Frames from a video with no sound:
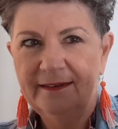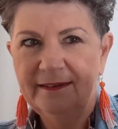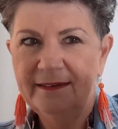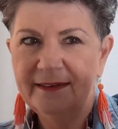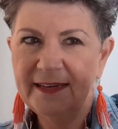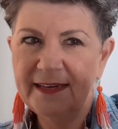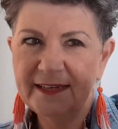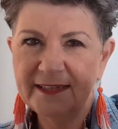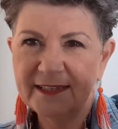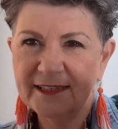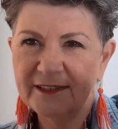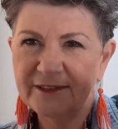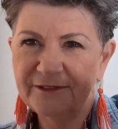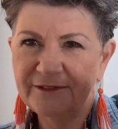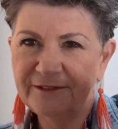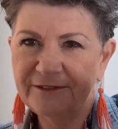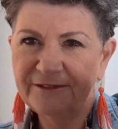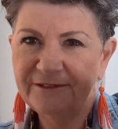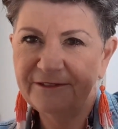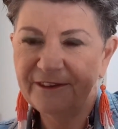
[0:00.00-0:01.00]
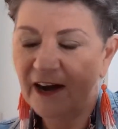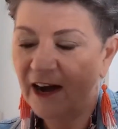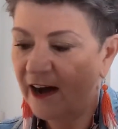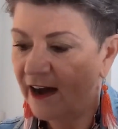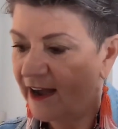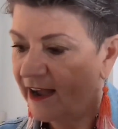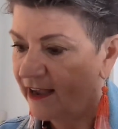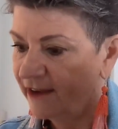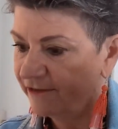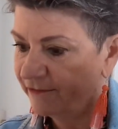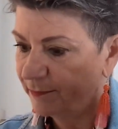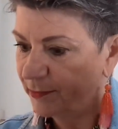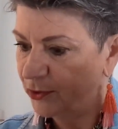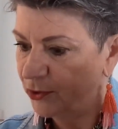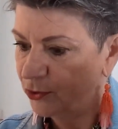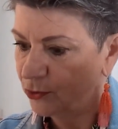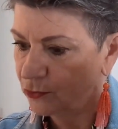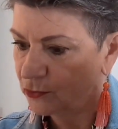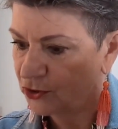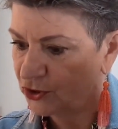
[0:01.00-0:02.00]
knit 5
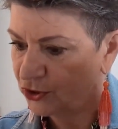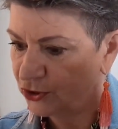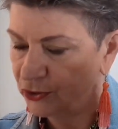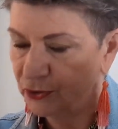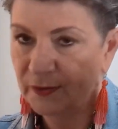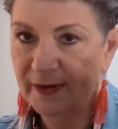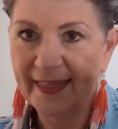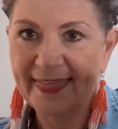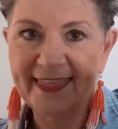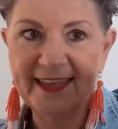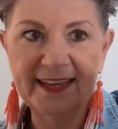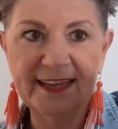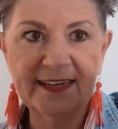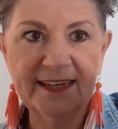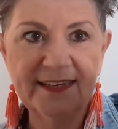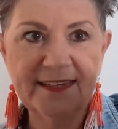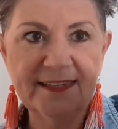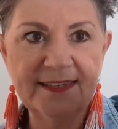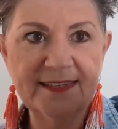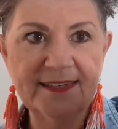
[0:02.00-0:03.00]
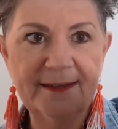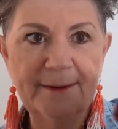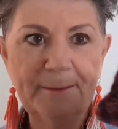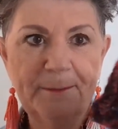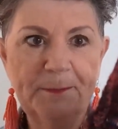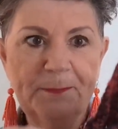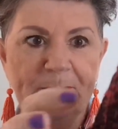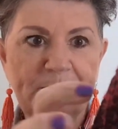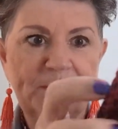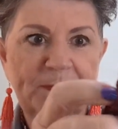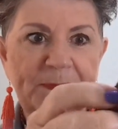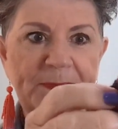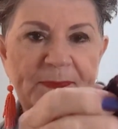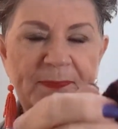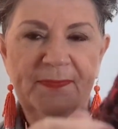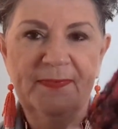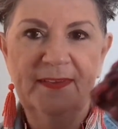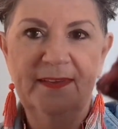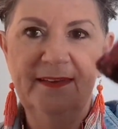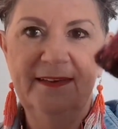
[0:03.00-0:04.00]
purl 2, I think it is,
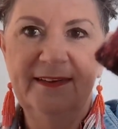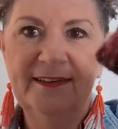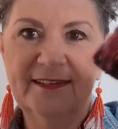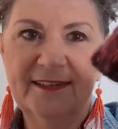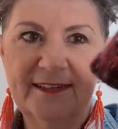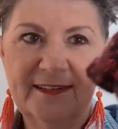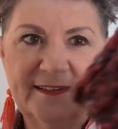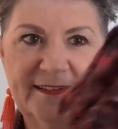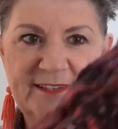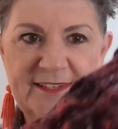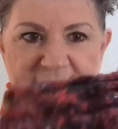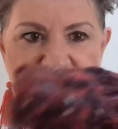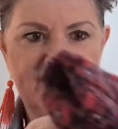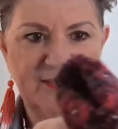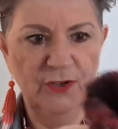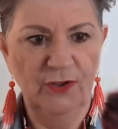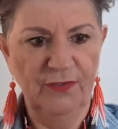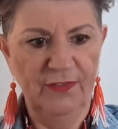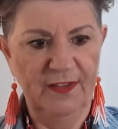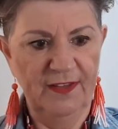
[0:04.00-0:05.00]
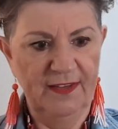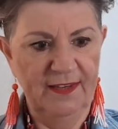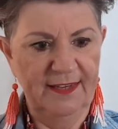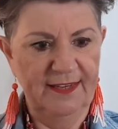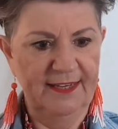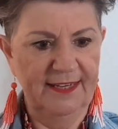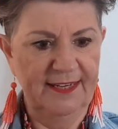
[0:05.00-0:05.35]
just on the